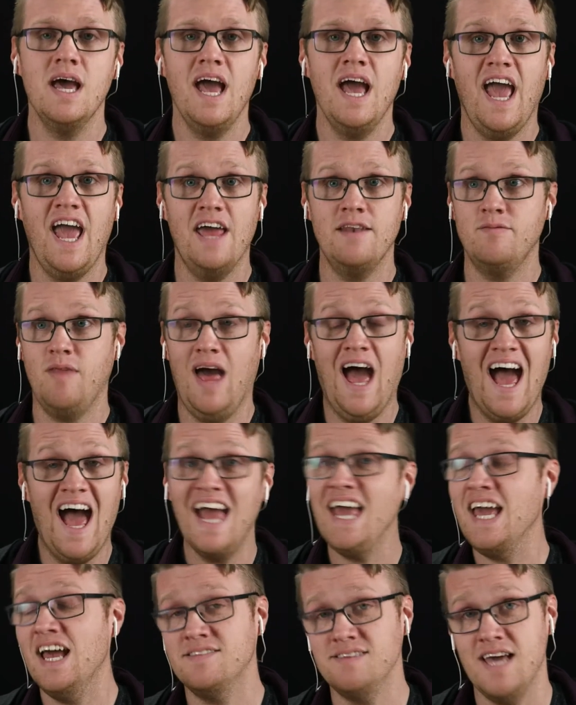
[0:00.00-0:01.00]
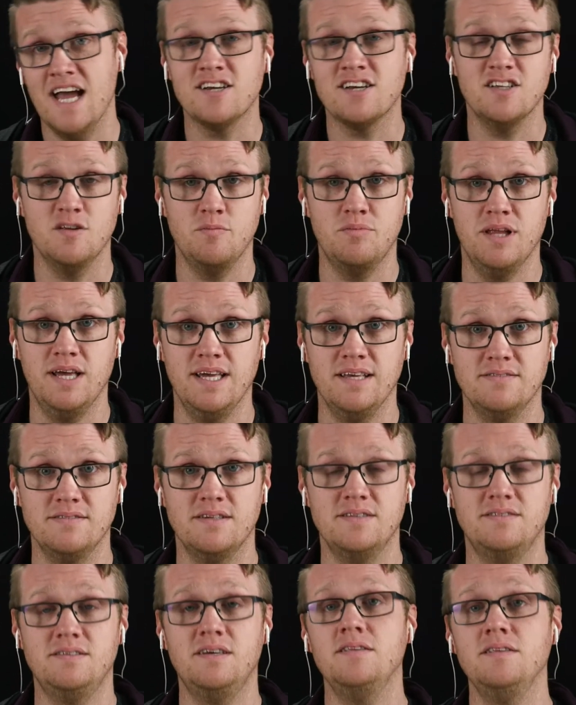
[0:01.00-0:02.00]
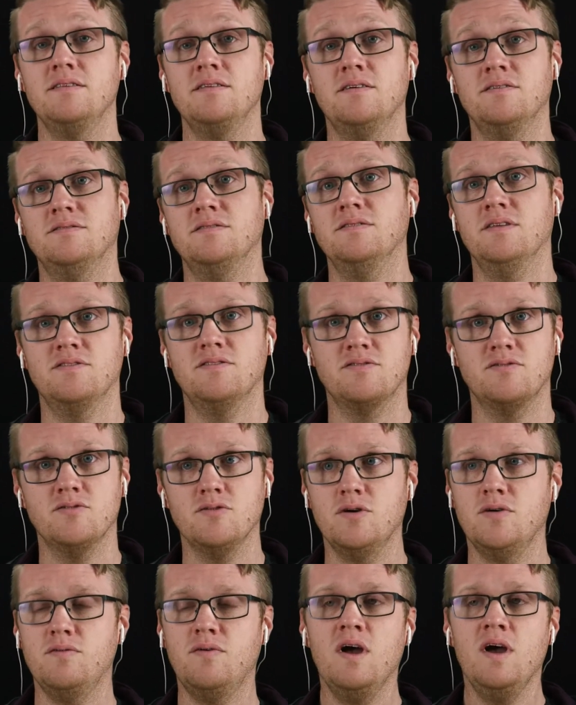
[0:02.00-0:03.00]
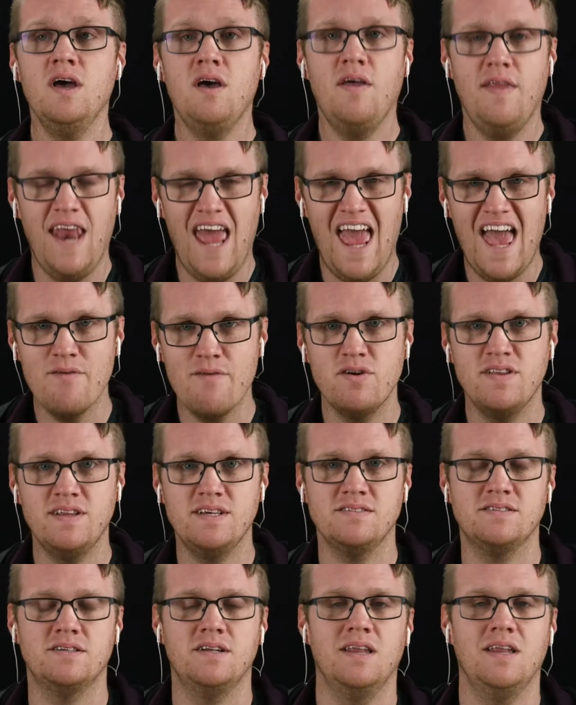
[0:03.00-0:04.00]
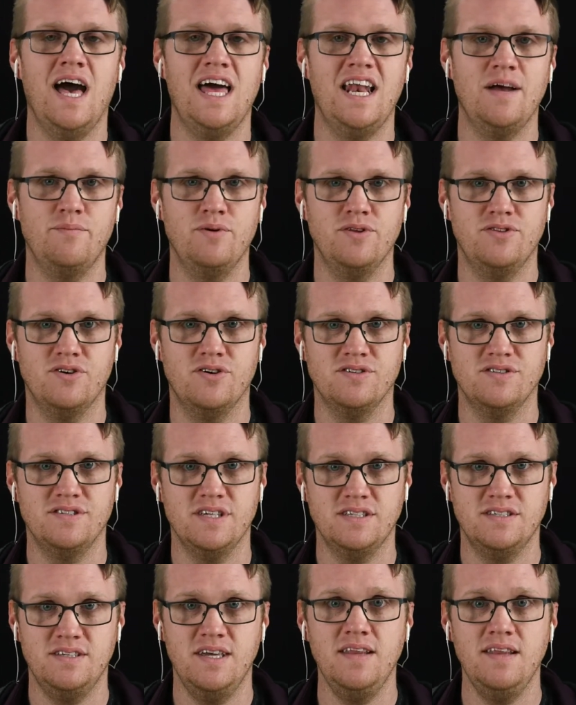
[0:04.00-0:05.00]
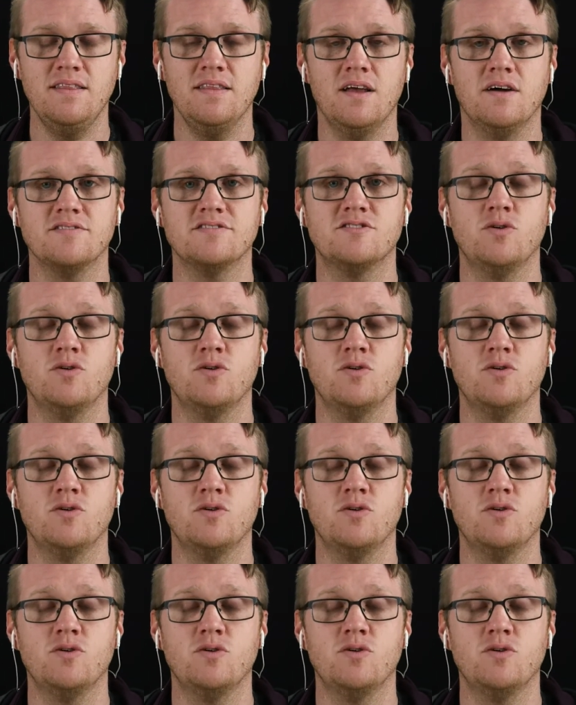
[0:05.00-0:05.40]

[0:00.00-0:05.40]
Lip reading: And the hi-hat's actually playing 16th notes in this groove, and everything's going to line up with those 16th notes.